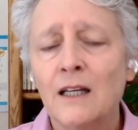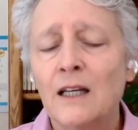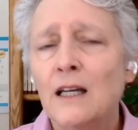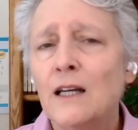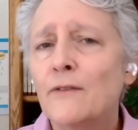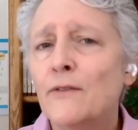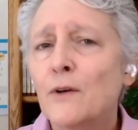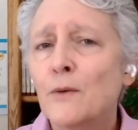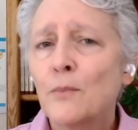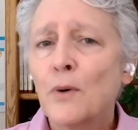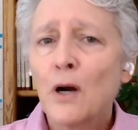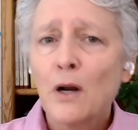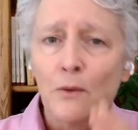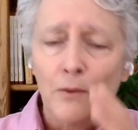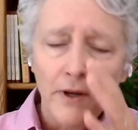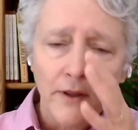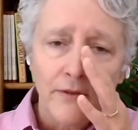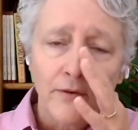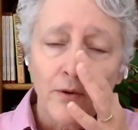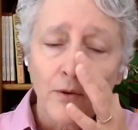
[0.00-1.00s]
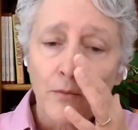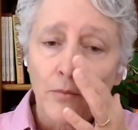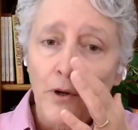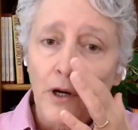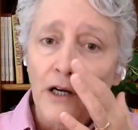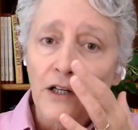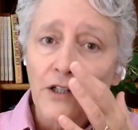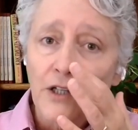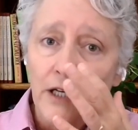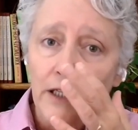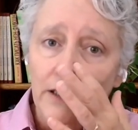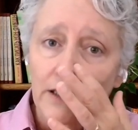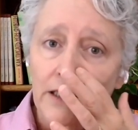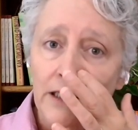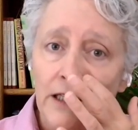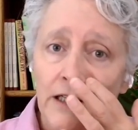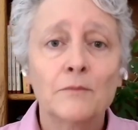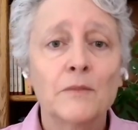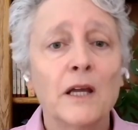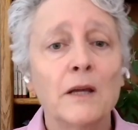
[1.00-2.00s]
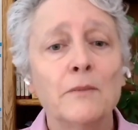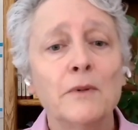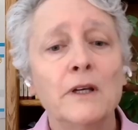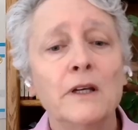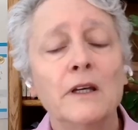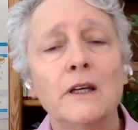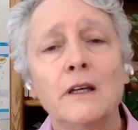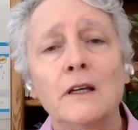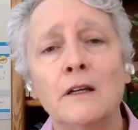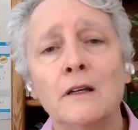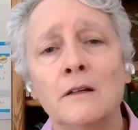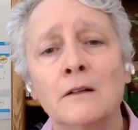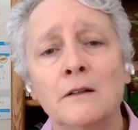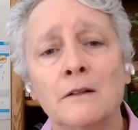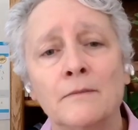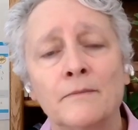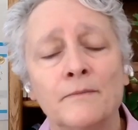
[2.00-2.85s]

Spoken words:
If you're partway through a project, maybe